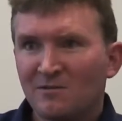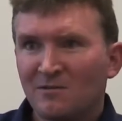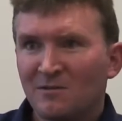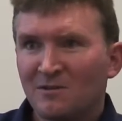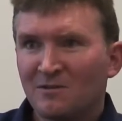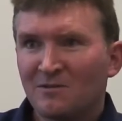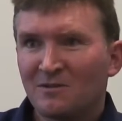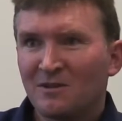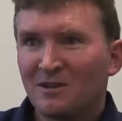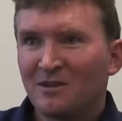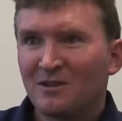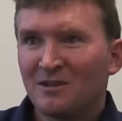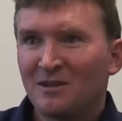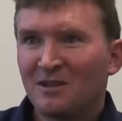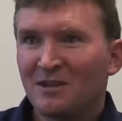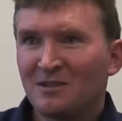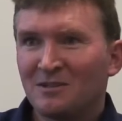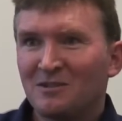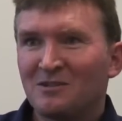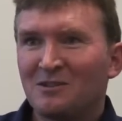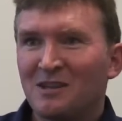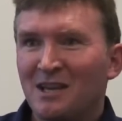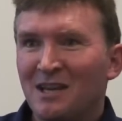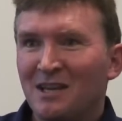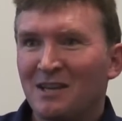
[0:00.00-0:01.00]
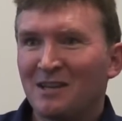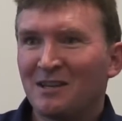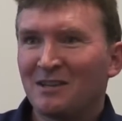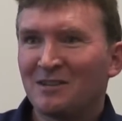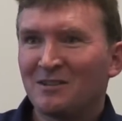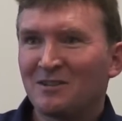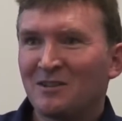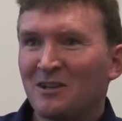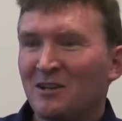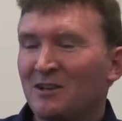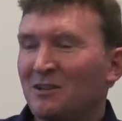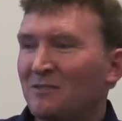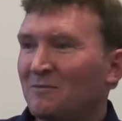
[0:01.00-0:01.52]
are undertaking.
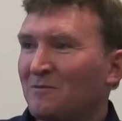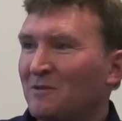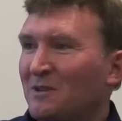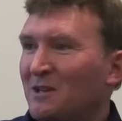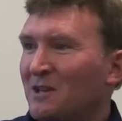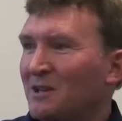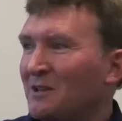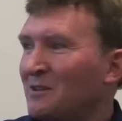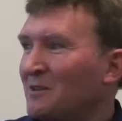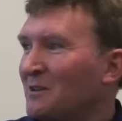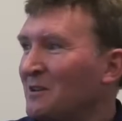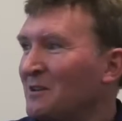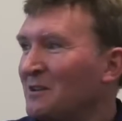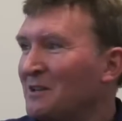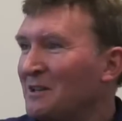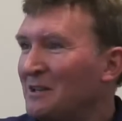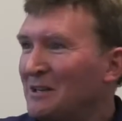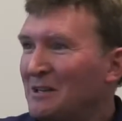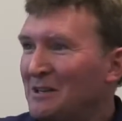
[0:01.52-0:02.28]
It's kind of like the